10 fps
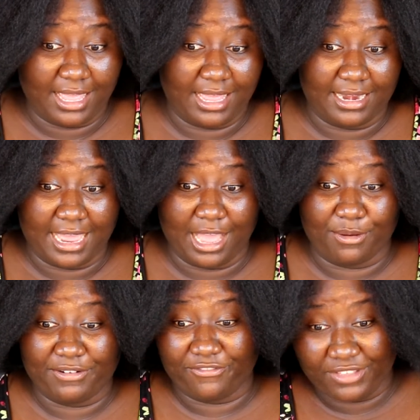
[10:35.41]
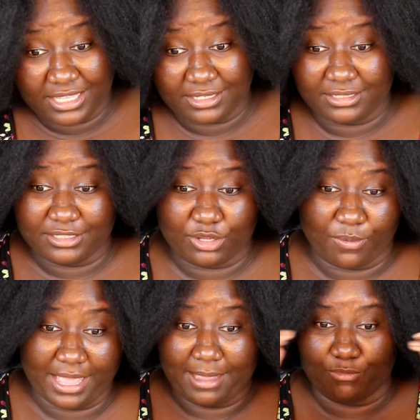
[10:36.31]
and how it feels, the
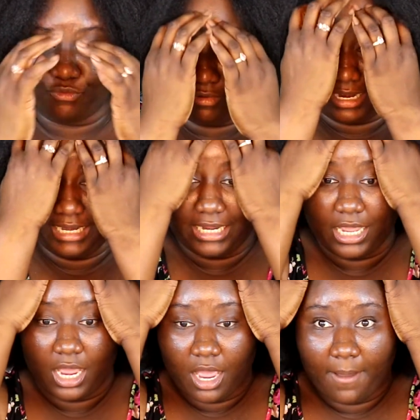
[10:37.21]
way I'm running